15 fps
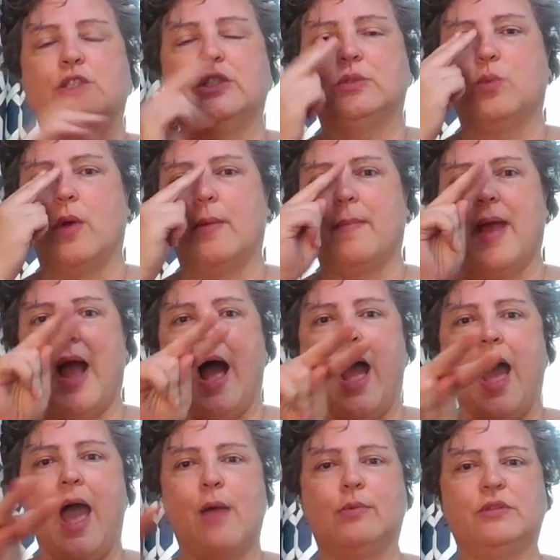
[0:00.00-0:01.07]
which is what my
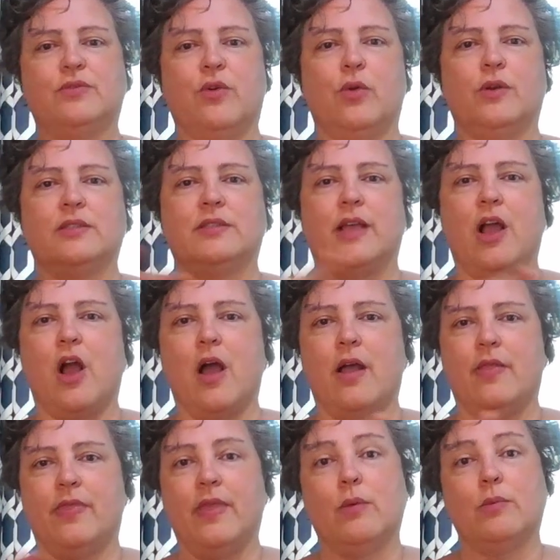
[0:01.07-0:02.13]
eye was focusing
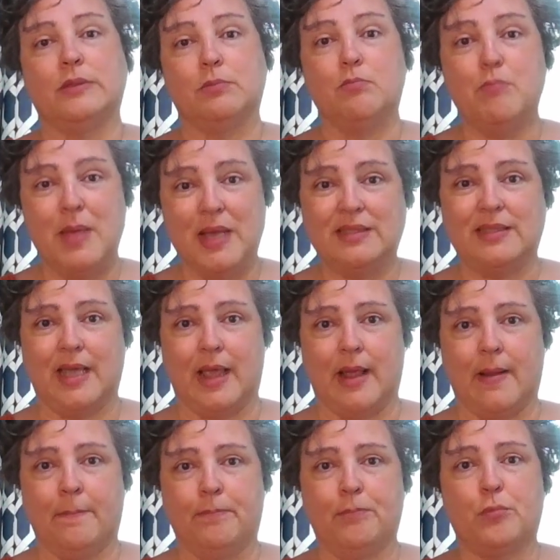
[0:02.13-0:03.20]
on that was
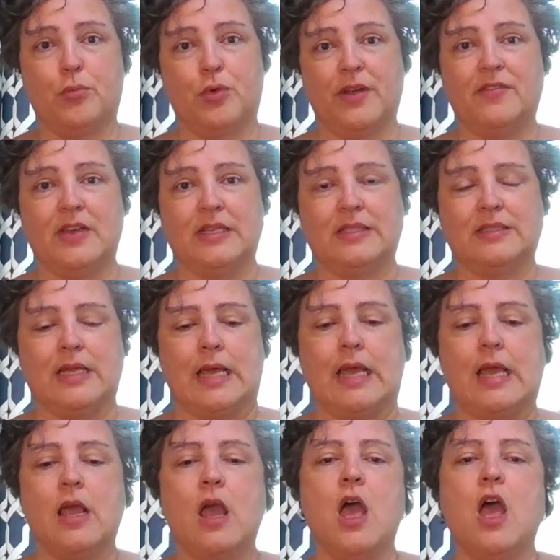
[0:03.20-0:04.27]
missing
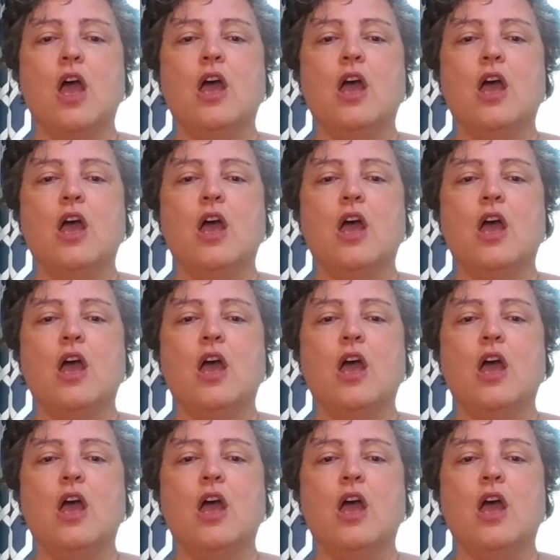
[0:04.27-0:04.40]
previously.